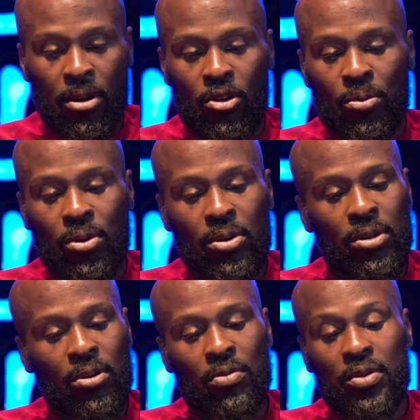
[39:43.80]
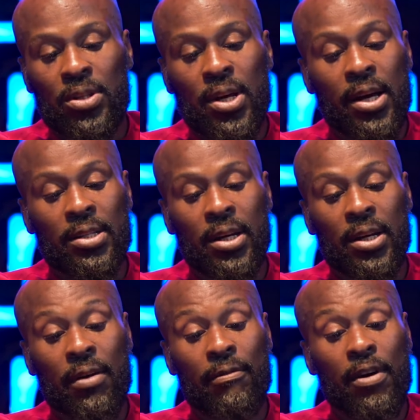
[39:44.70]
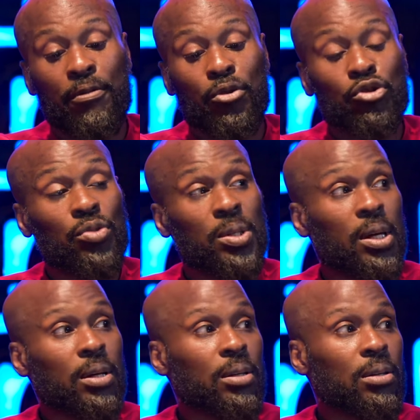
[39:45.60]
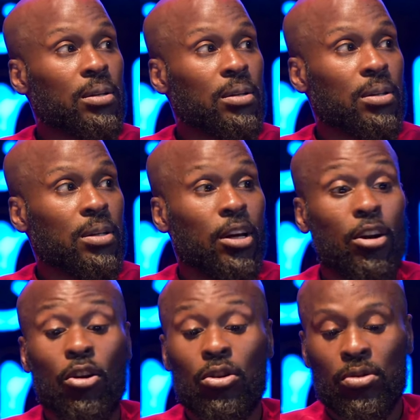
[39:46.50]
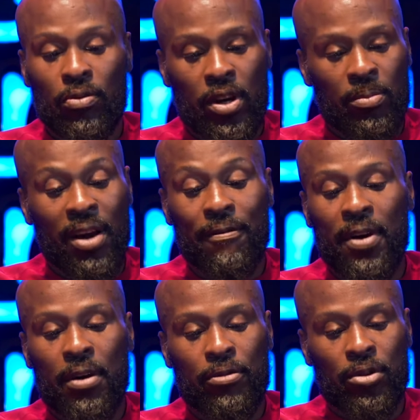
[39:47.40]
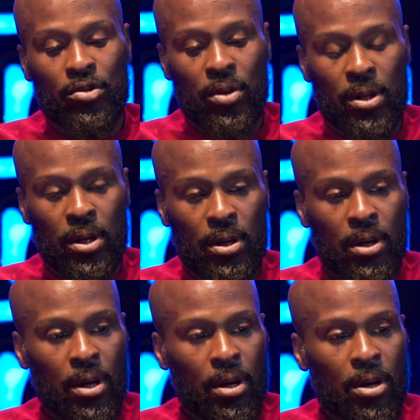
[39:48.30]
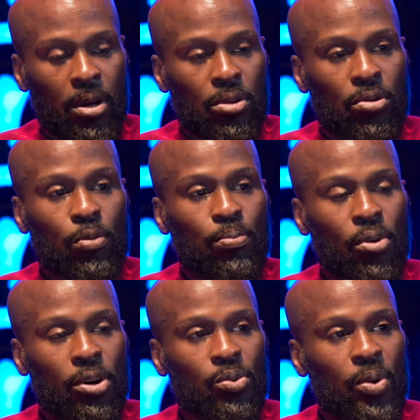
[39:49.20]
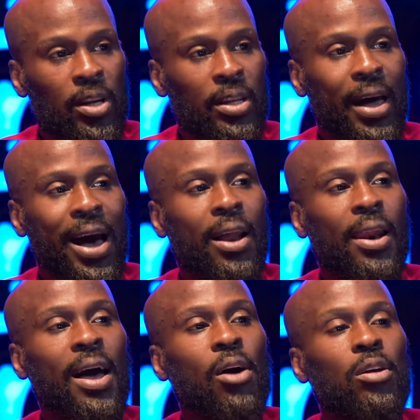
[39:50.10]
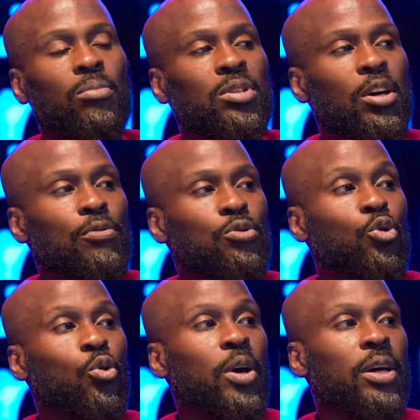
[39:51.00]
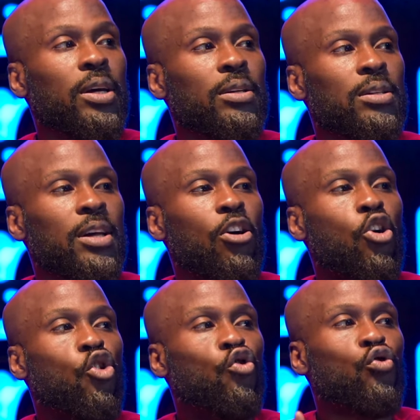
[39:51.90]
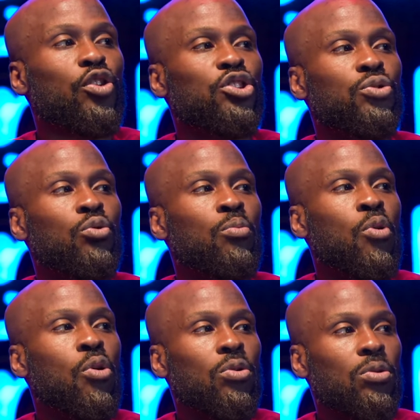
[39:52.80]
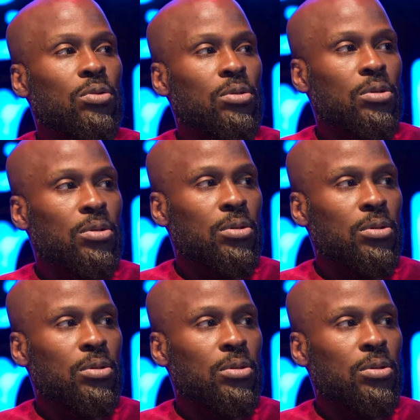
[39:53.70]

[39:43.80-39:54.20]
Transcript: You know, because a lot of these guys, they are very frustrated. A lot of them, they are very frustrated to the point where they allow themselves go against their original morals.